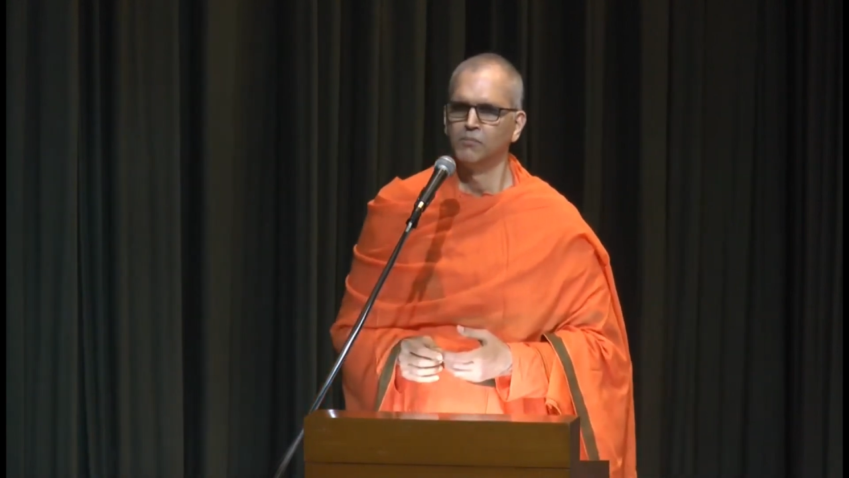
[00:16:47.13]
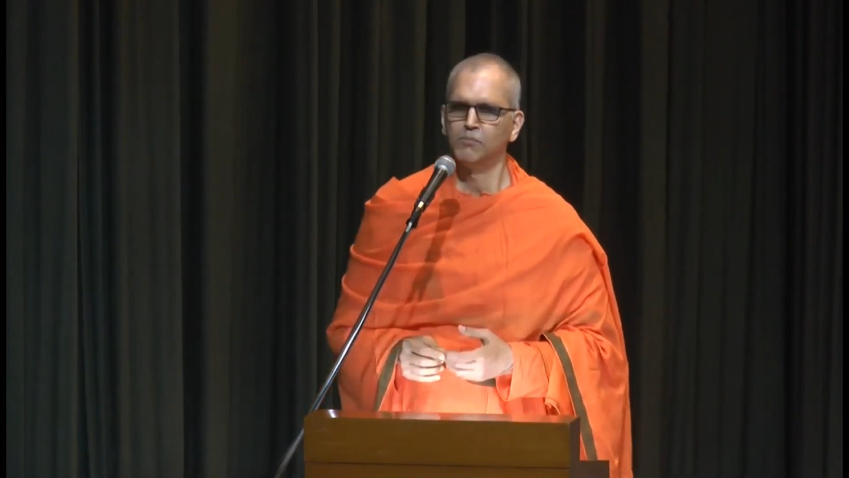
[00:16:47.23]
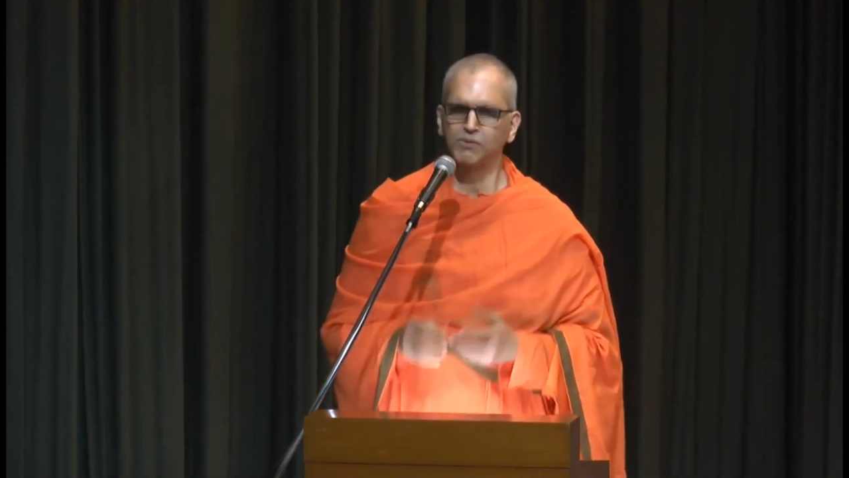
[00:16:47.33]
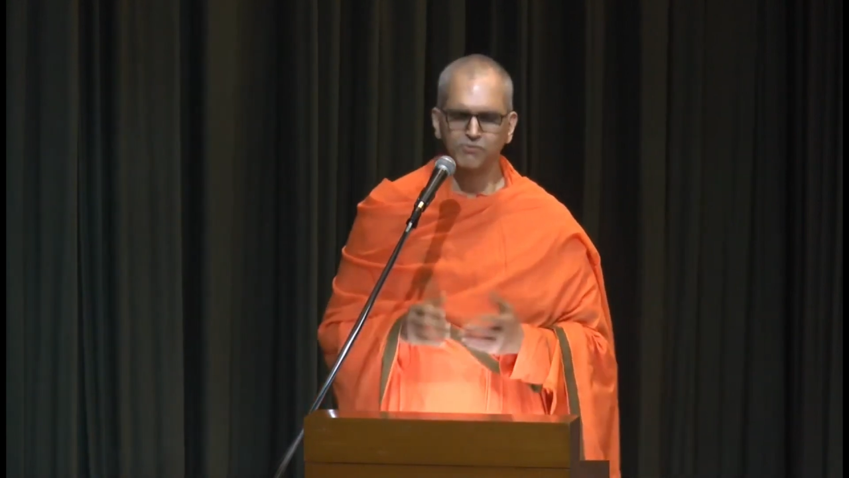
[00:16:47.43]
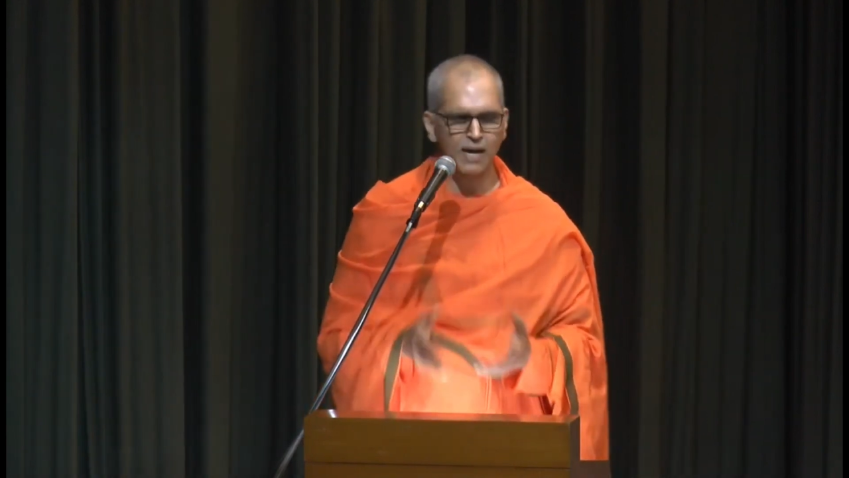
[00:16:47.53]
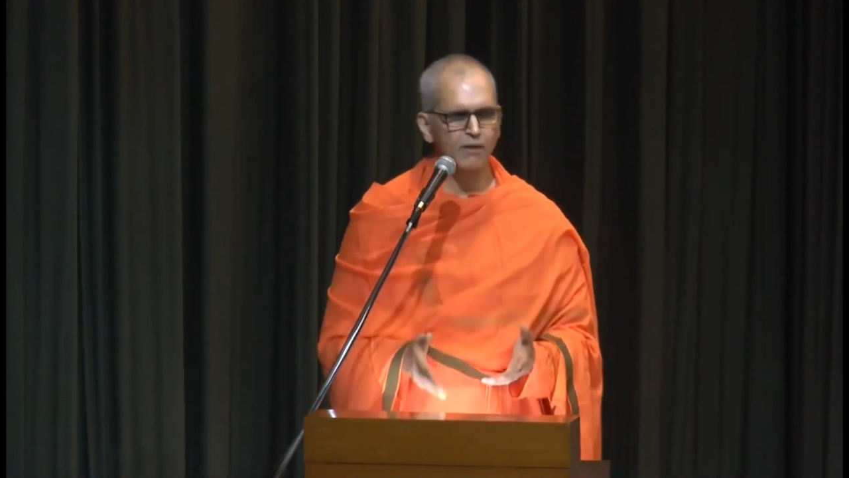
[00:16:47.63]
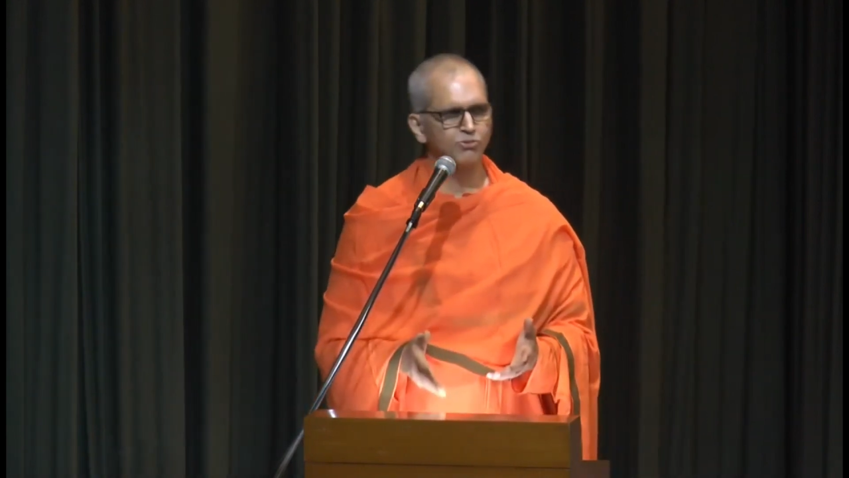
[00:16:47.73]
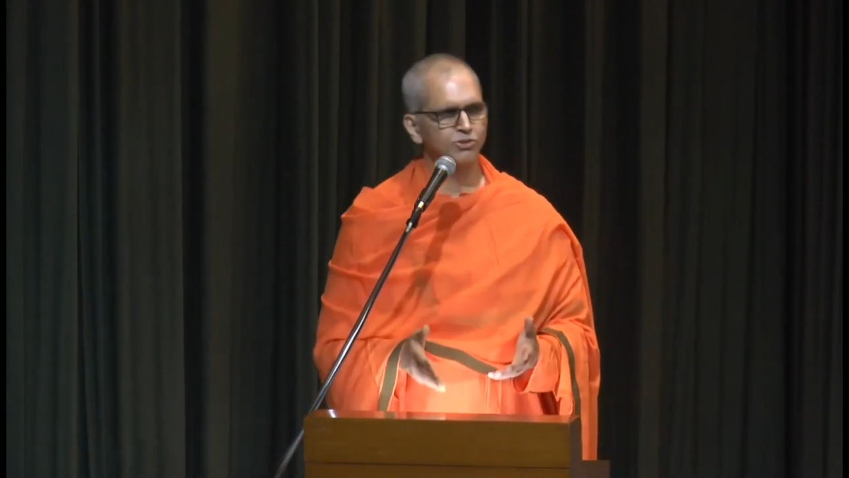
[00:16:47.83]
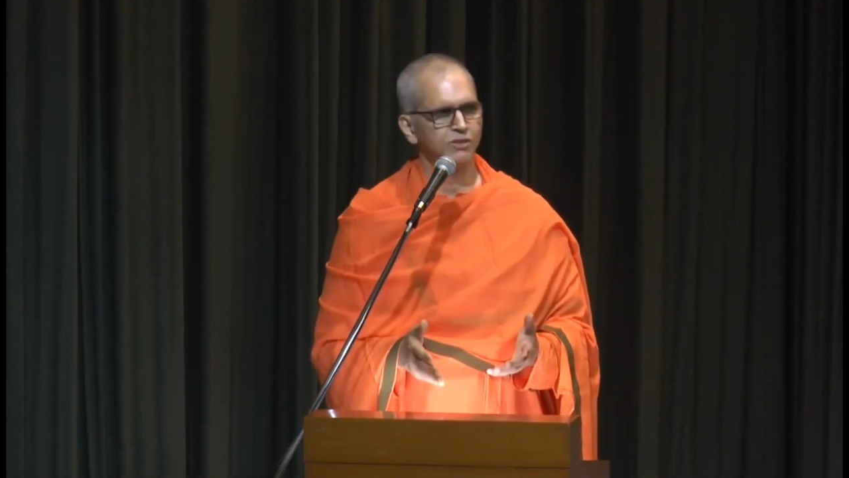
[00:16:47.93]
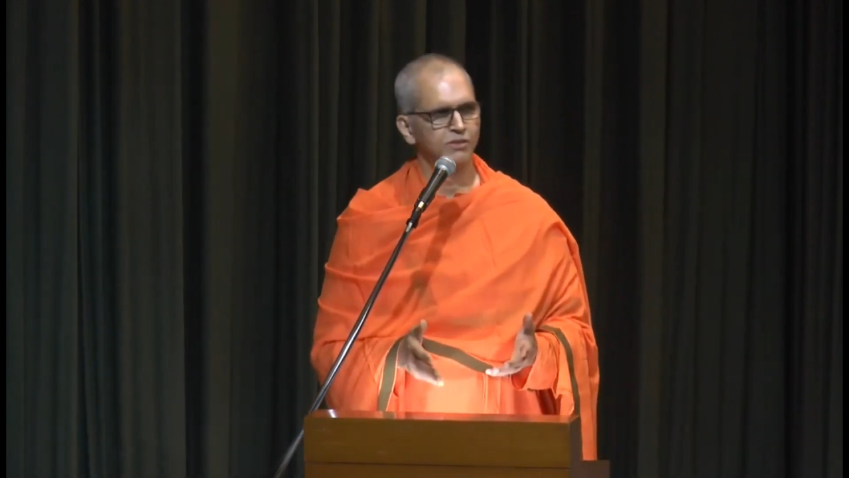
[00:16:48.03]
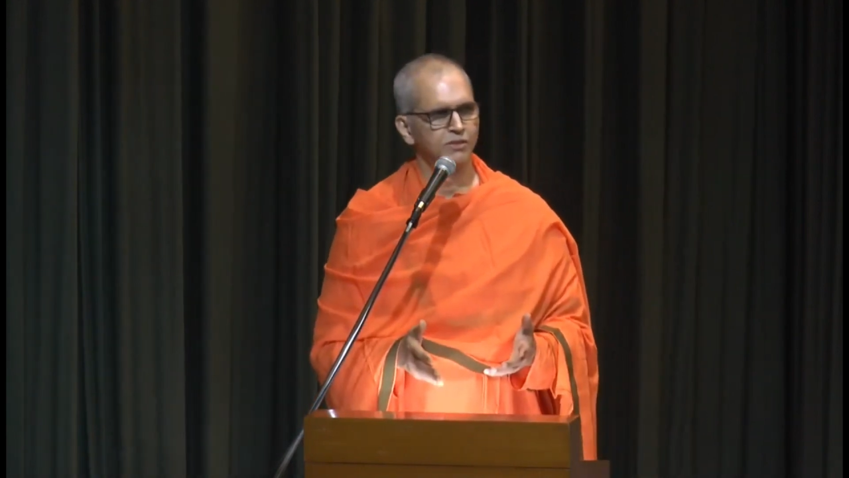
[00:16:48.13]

profound